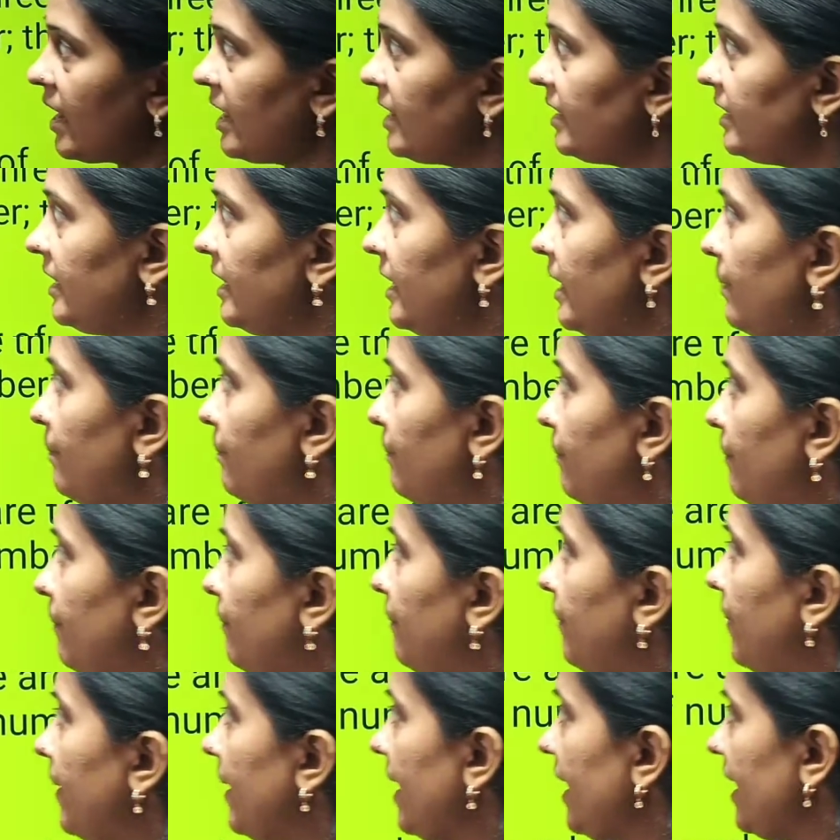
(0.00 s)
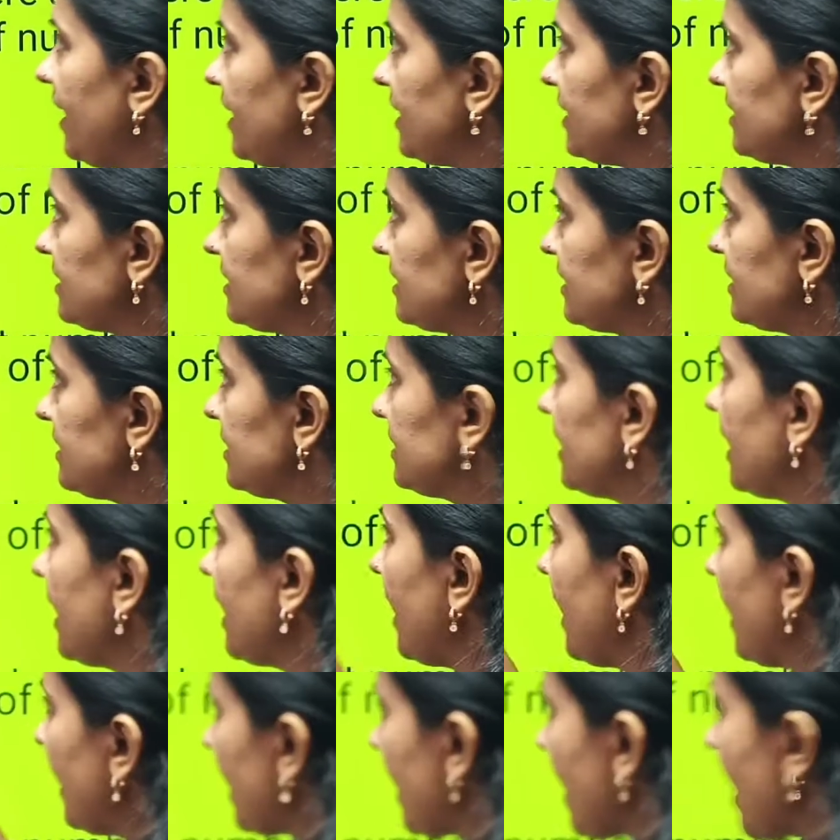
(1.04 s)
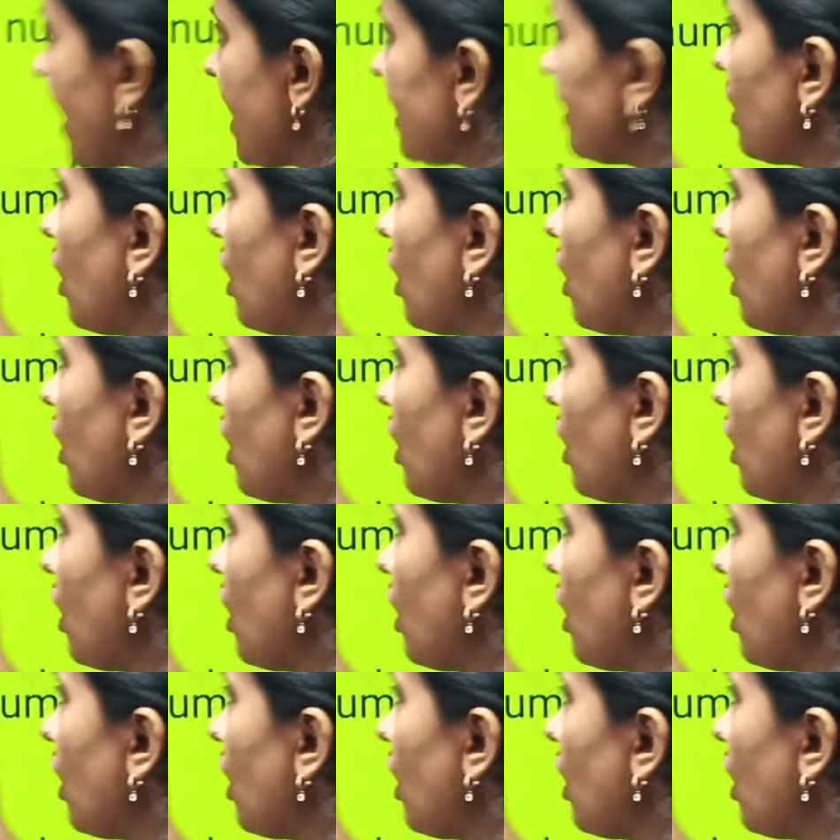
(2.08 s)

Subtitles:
their place in an